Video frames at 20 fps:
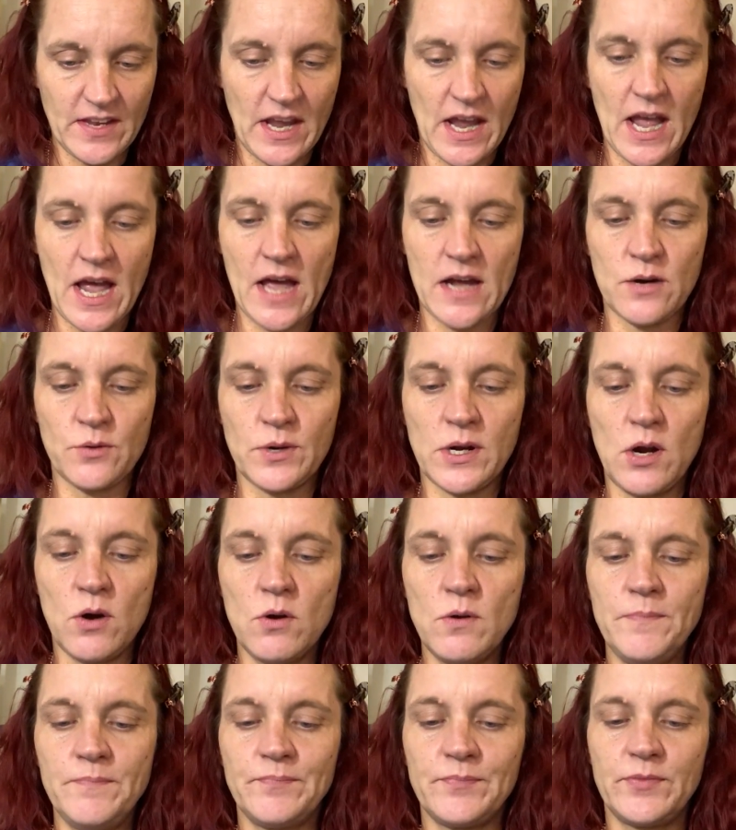How do we
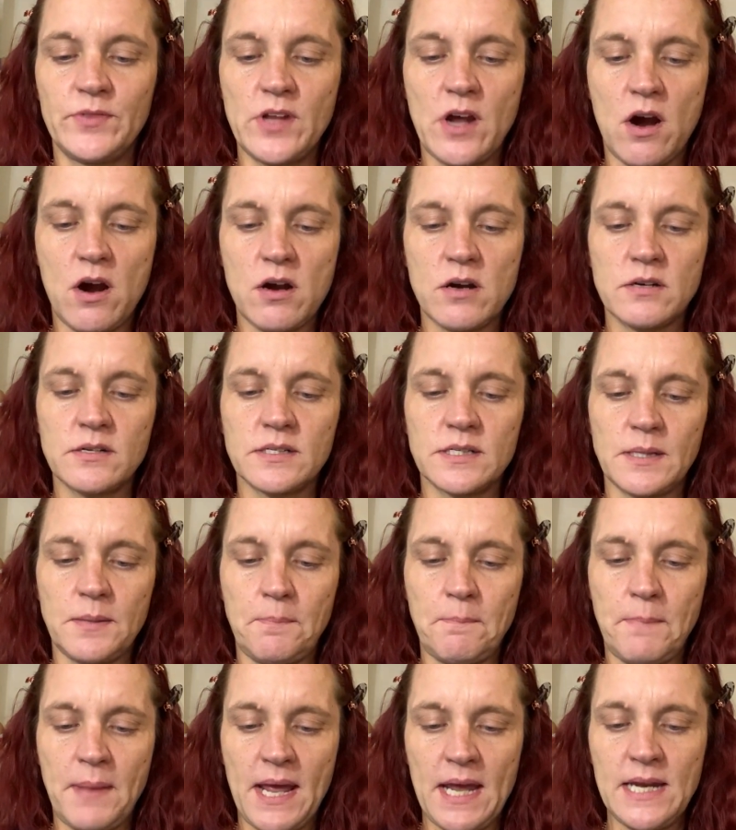go? NARS
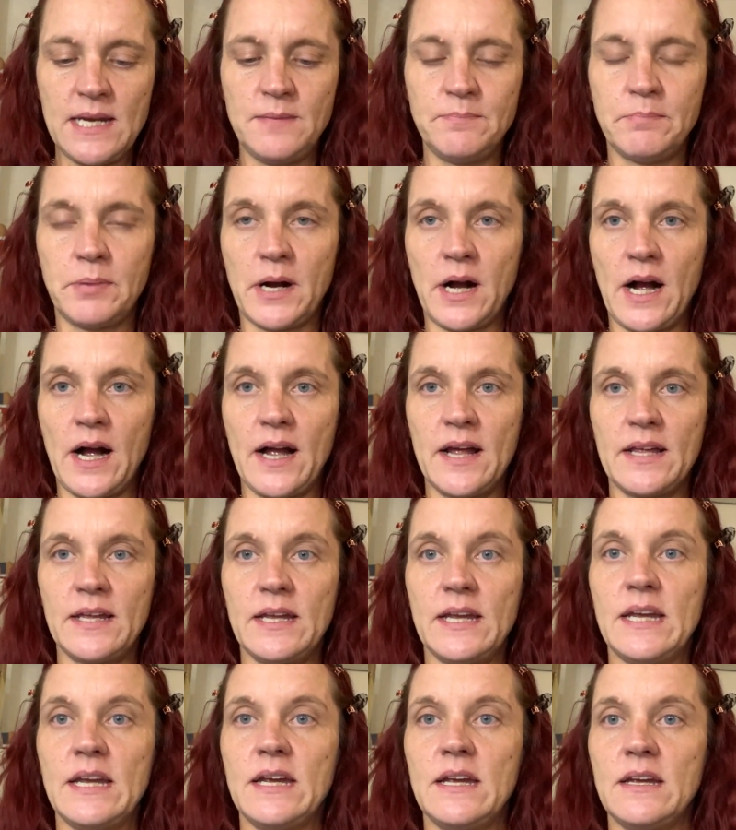paint pot
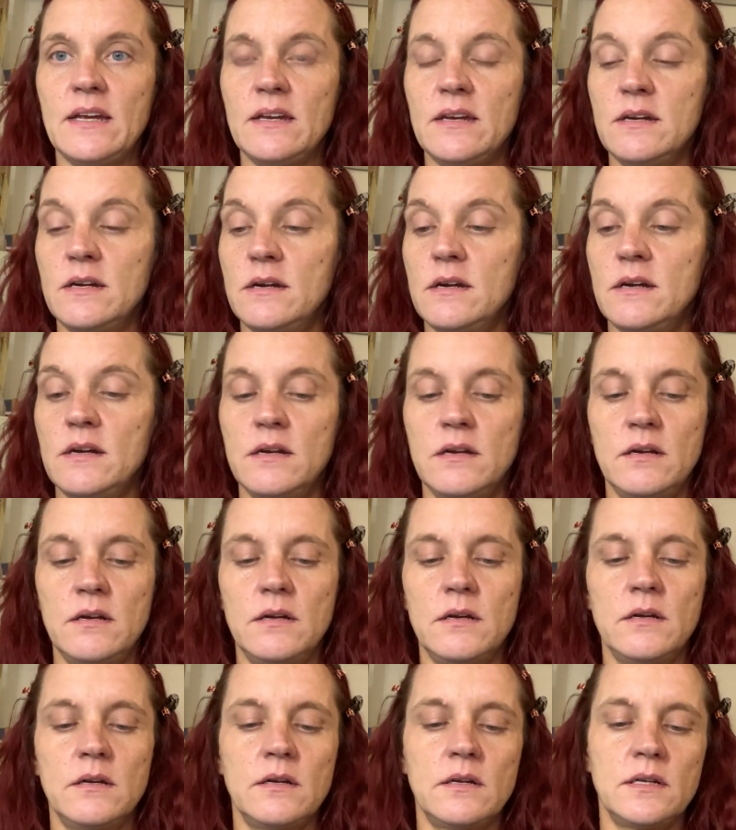in...
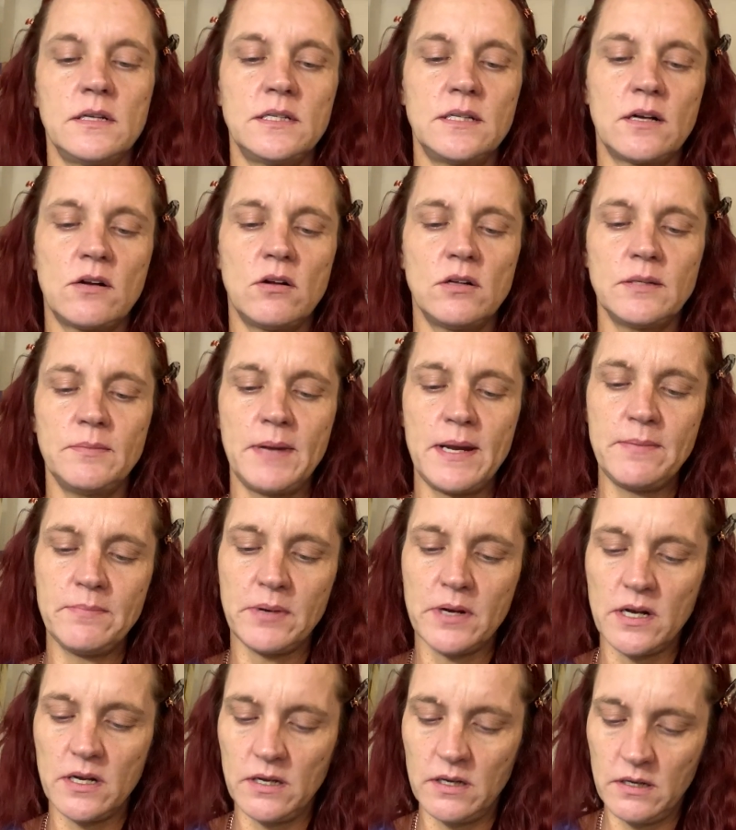Is it called a paint
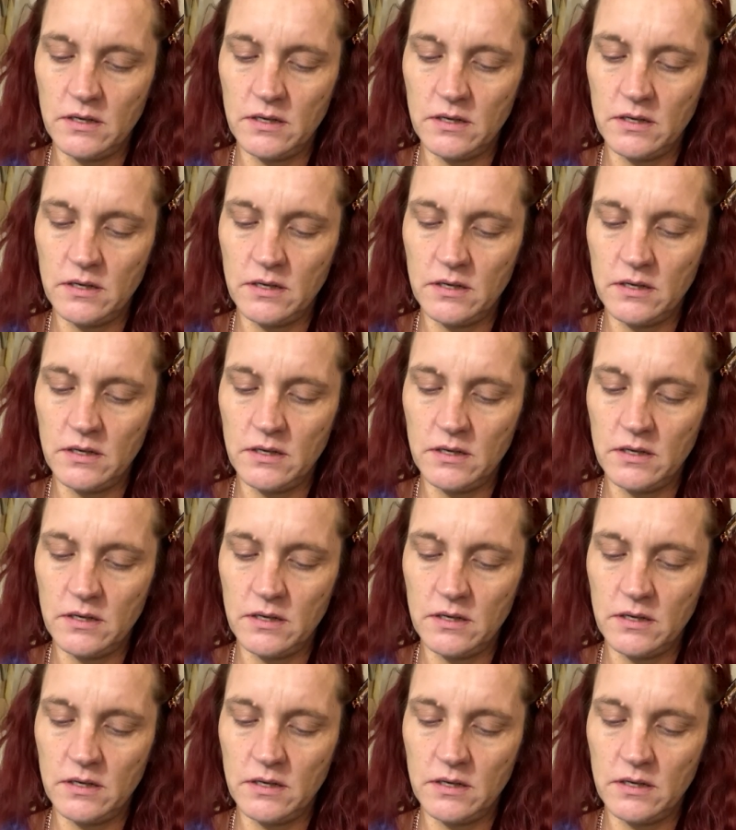pot?